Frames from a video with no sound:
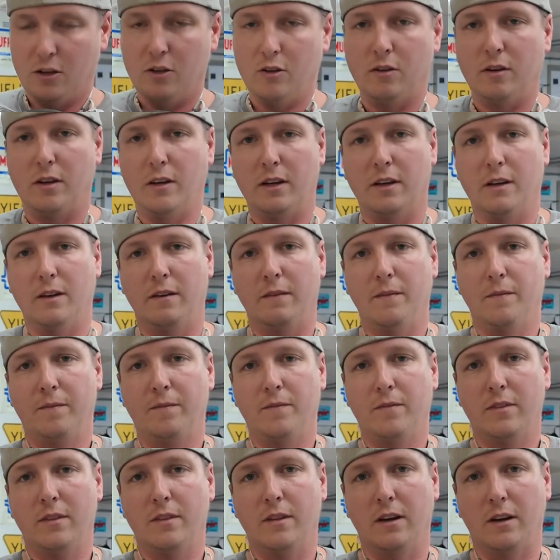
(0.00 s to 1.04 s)
you get
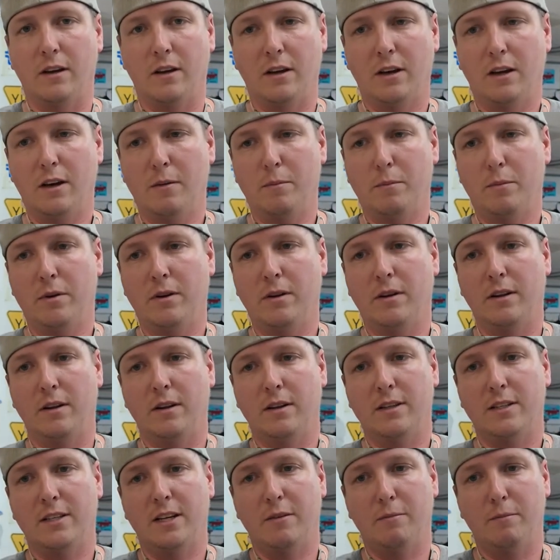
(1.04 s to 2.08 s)
a cup. Now, it
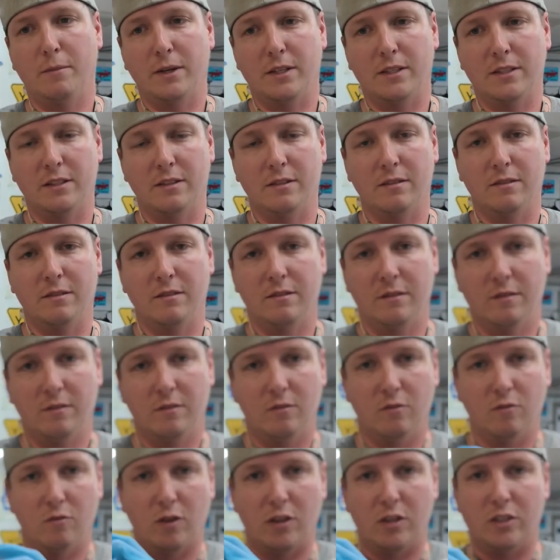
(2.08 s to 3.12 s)
does have mixing
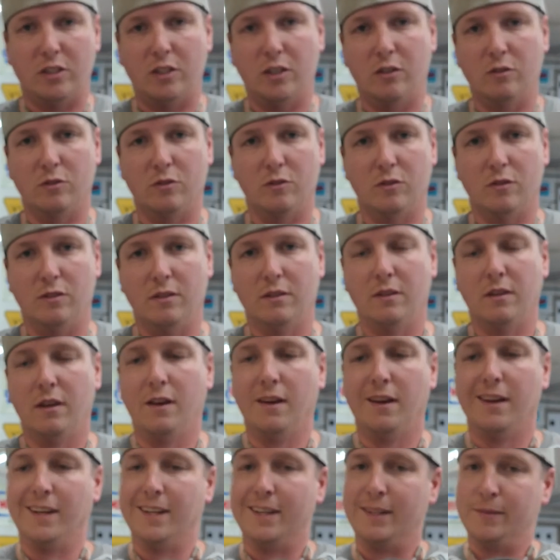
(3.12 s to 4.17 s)
ratios on it.
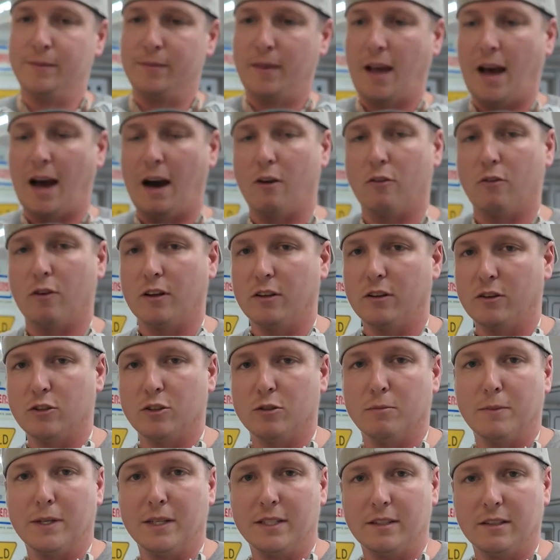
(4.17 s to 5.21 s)
I would rather use
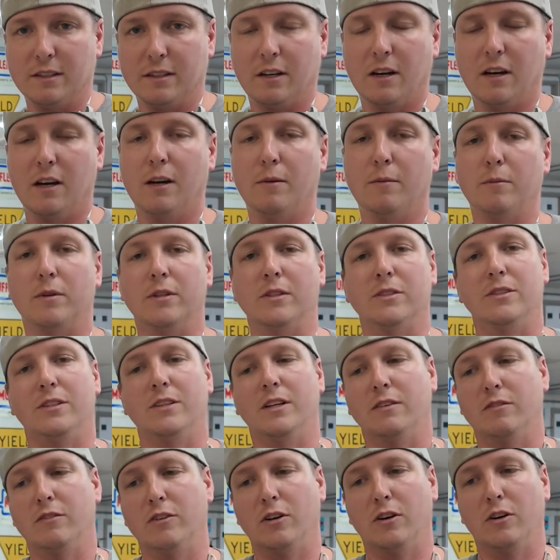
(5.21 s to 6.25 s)
a mixing cup because you
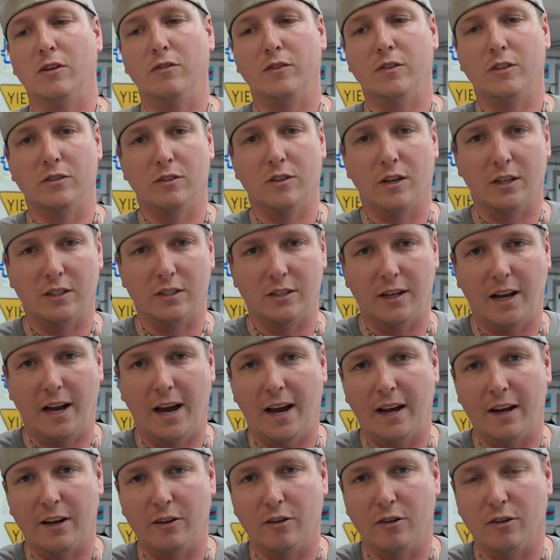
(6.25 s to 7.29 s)
never know if these are actually
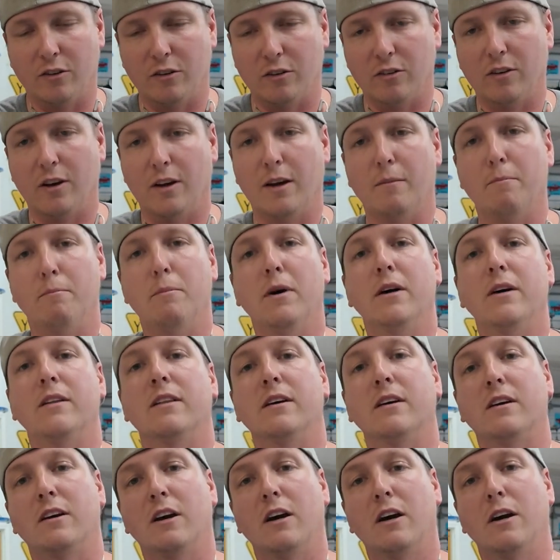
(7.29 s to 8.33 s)
accurate or not, but
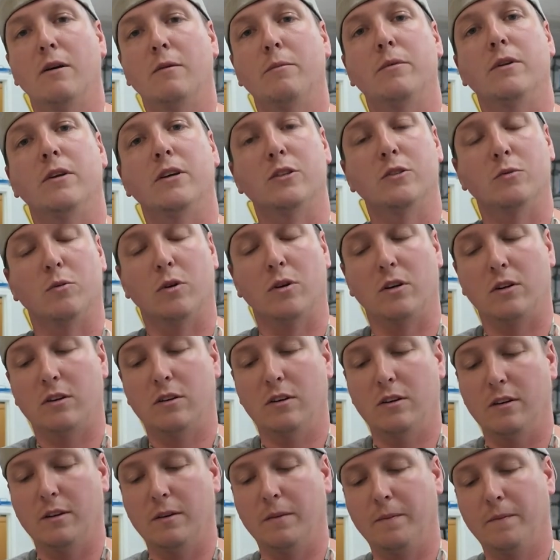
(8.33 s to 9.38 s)
the cup does work
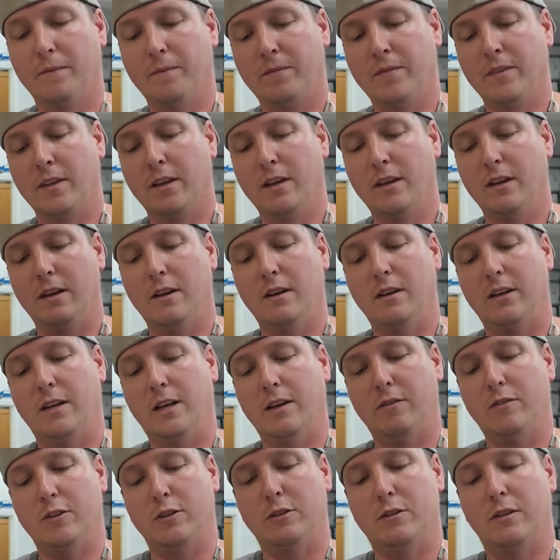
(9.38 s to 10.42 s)
good. You
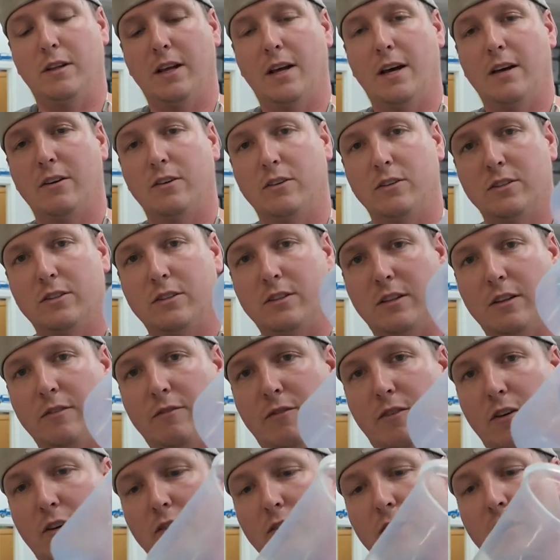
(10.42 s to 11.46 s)
have these liners
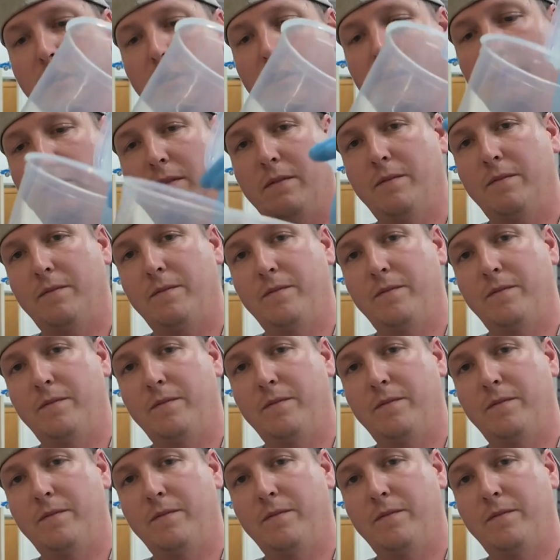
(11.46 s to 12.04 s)
that fall right in.